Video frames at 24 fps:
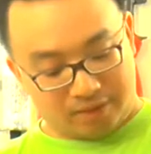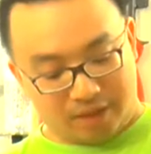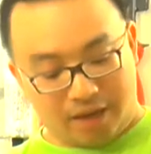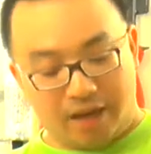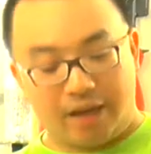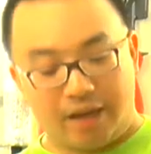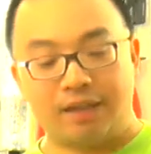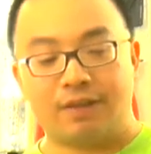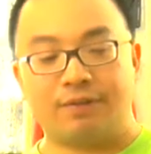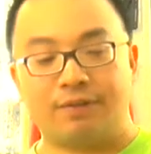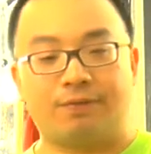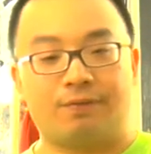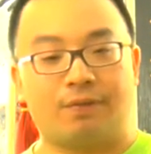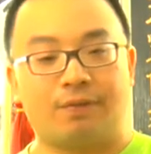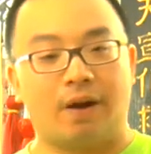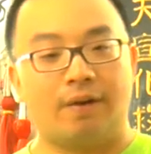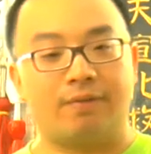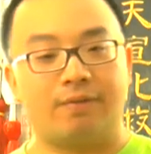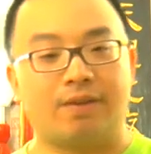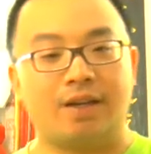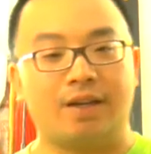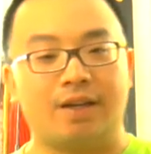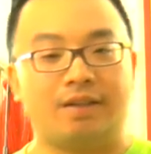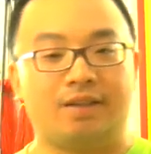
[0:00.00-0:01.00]

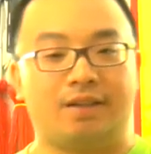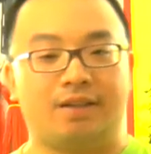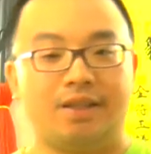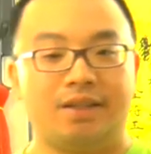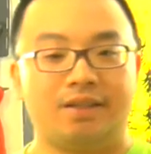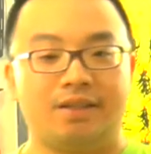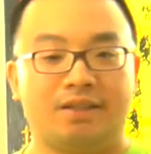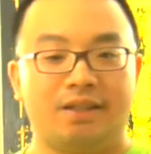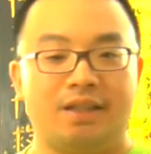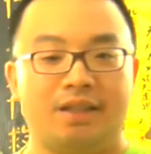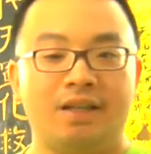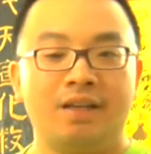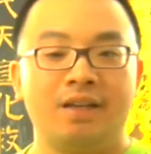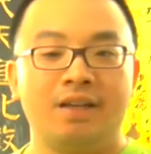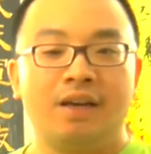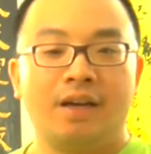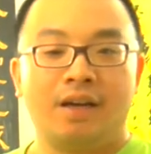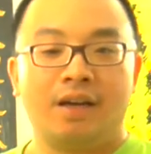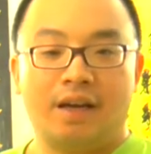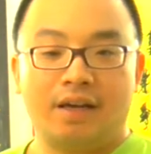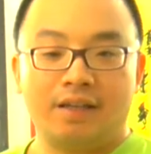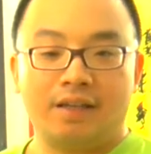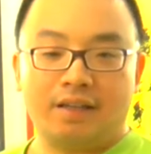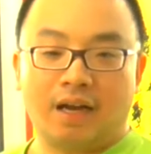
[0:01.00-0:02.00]
S510 TC
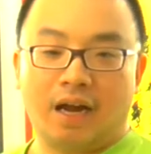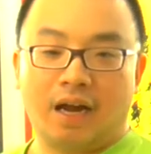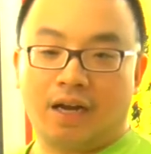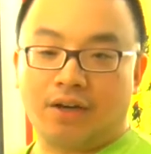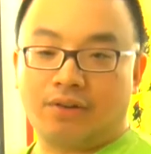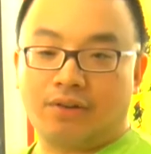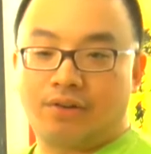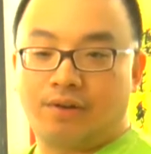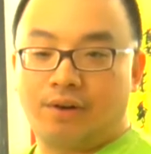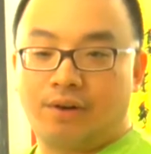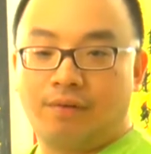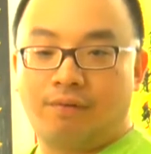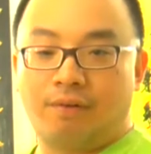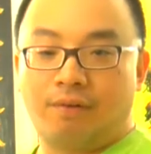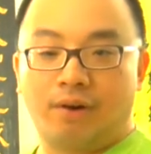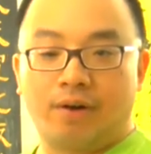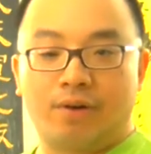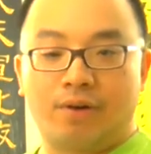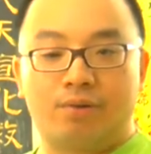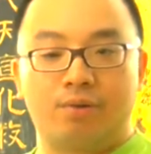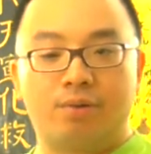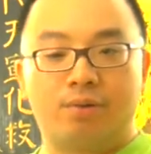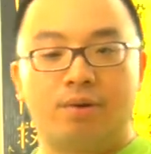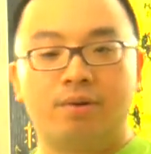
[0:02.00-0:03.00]
is actually
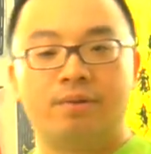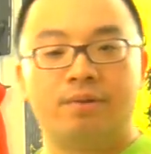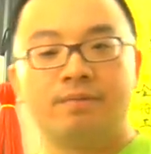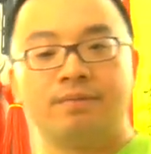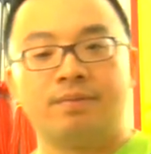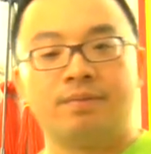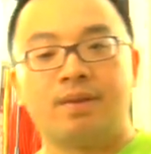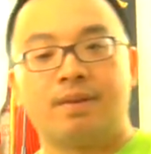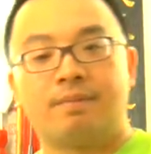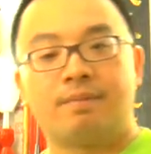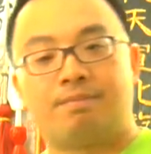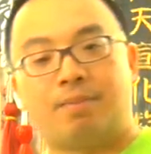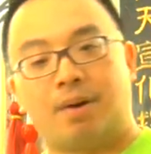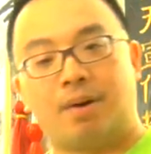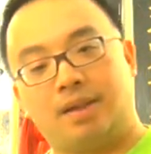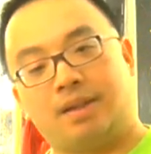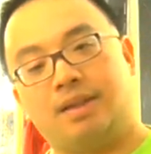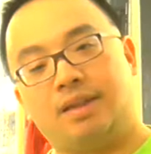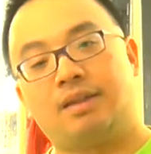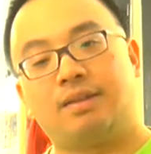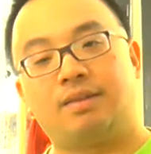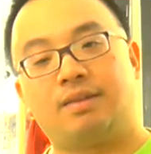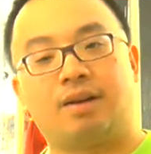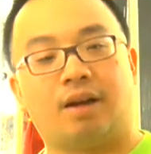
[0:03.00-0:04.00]
very cool,
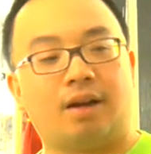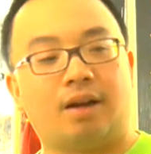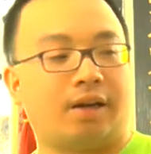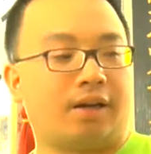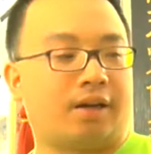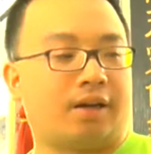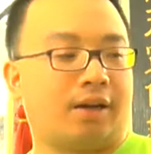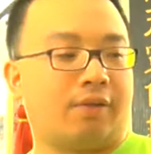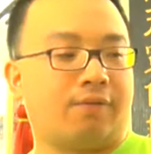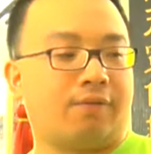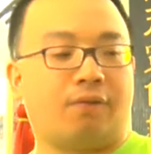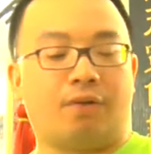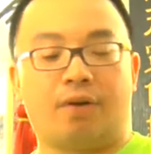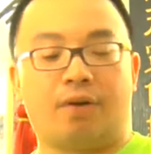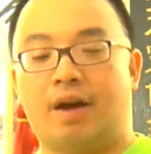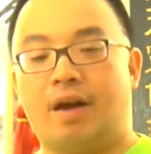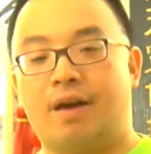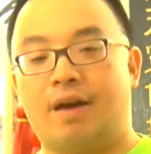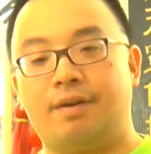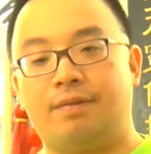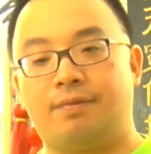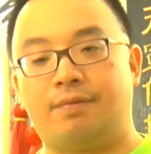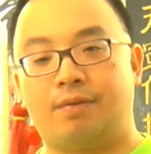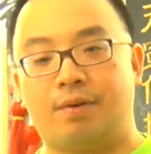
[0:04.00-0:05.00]
but not a gun for
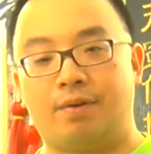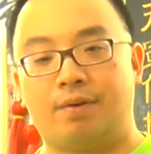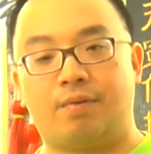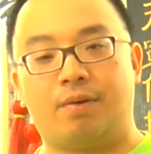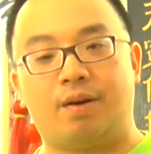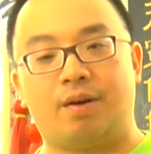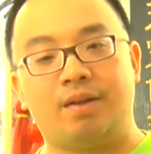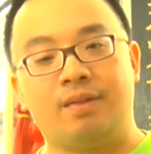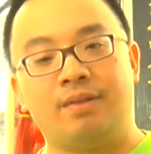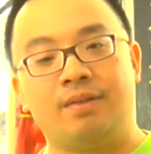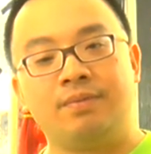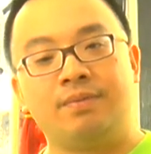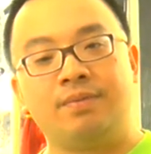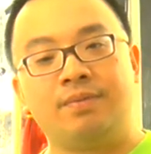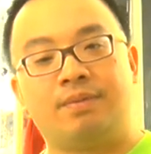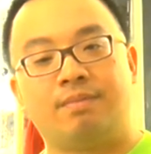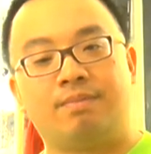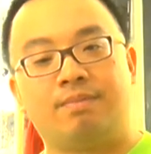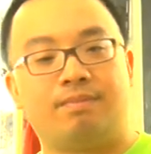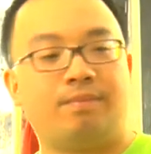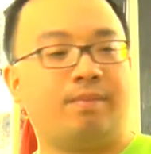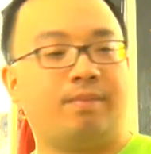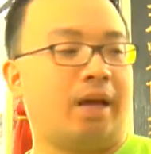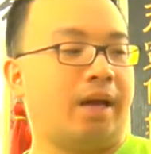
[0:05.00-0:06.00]
everyone.
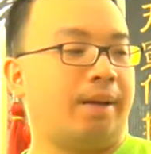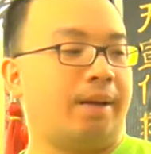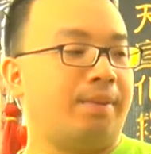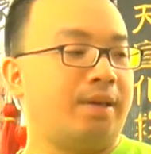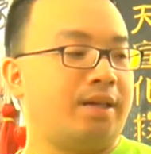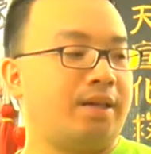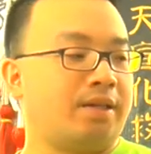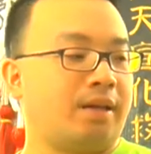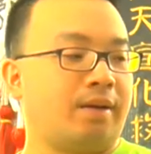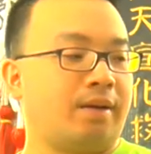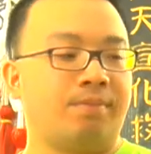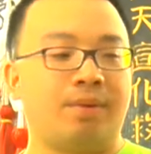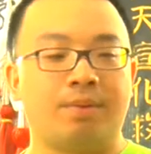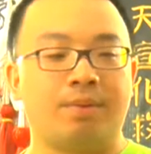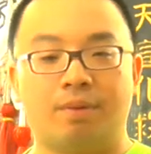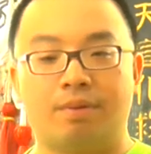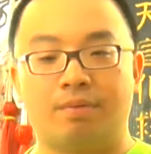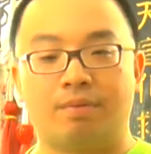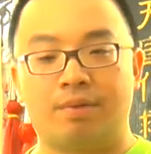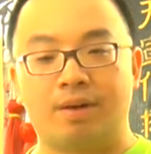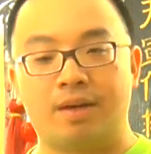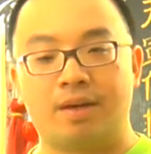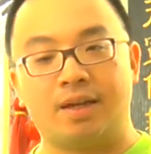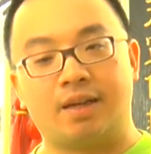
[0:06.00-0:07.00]
Maybe some
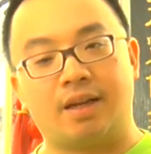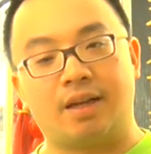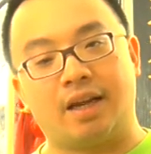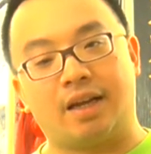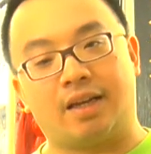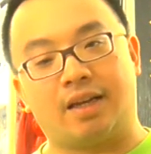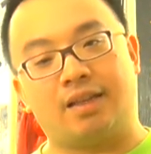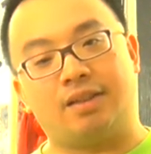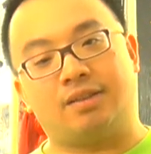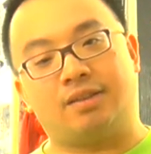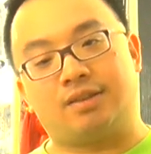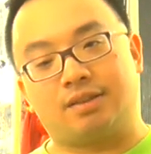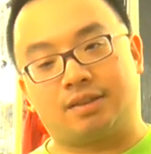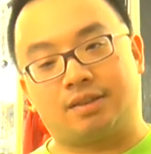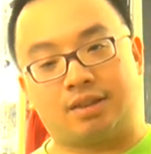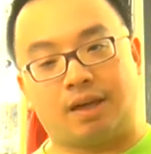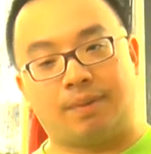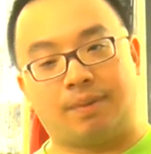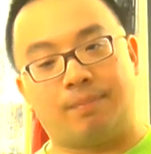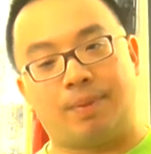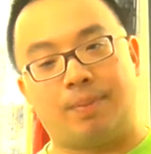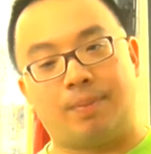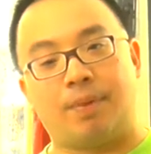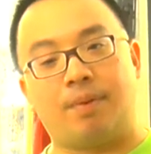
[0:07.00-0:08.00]
people really like it,
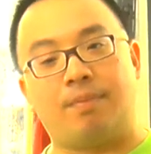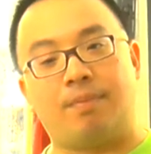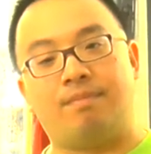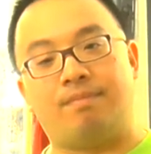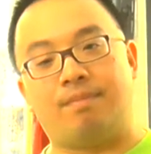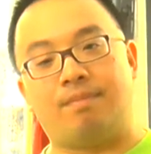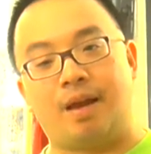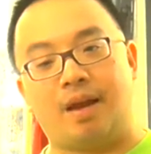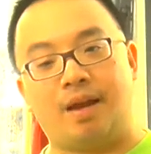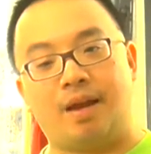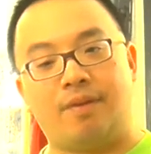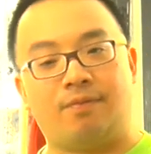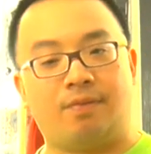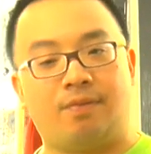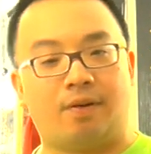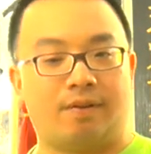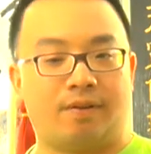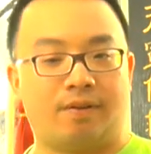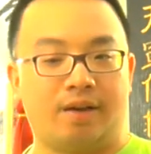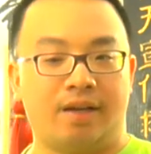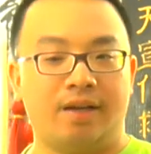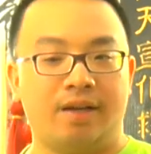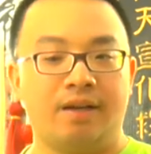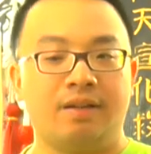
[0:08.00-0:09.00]
some people may
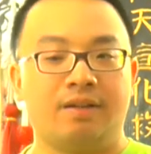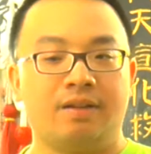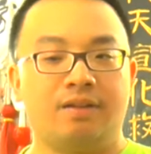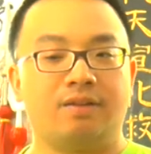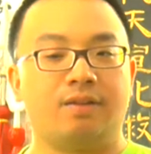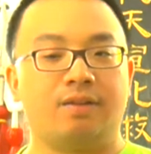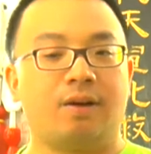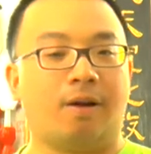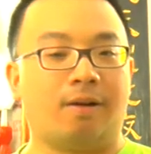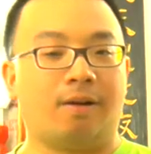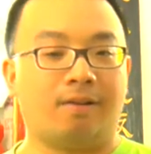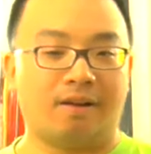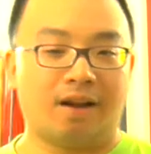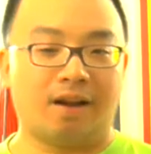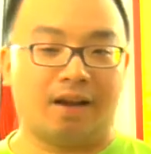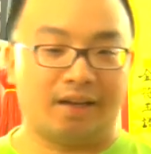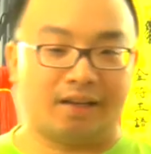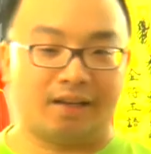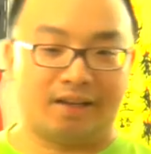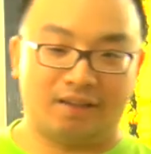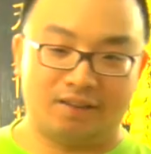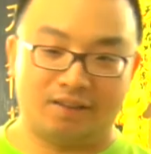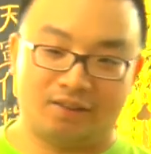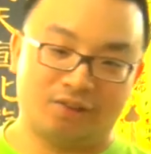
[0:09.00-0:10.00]
very not
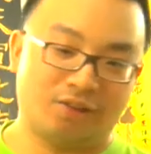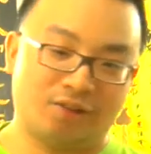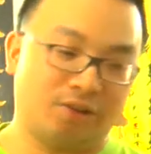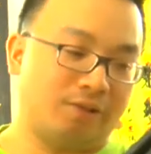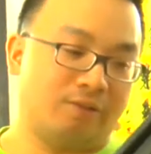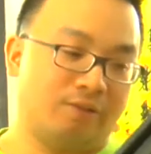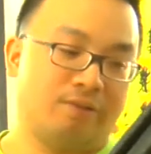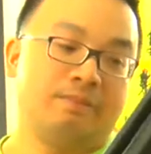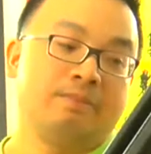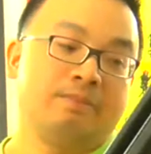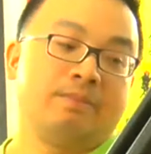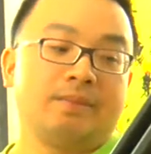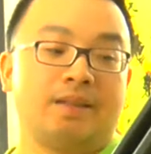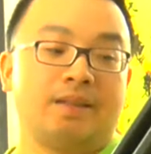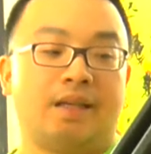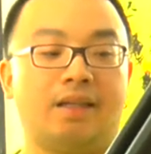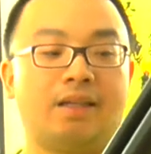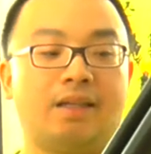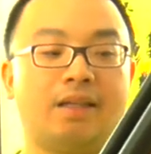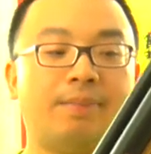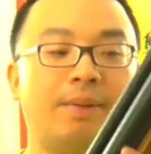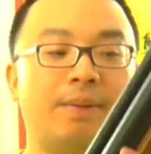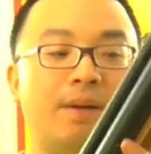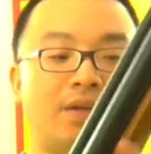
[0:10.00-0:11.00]
like it. So
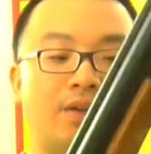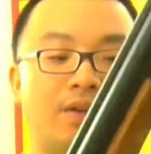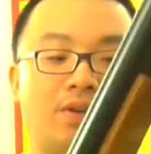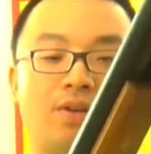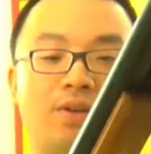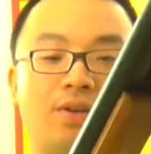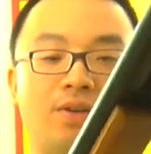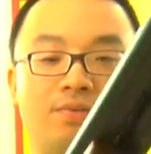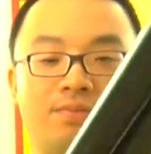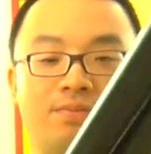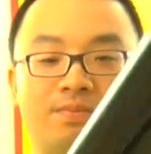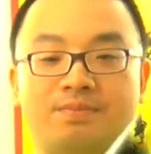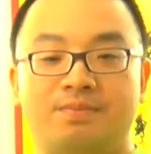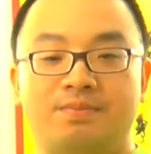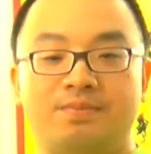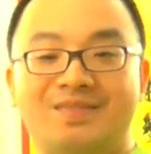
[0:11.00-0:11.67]
it depends on you.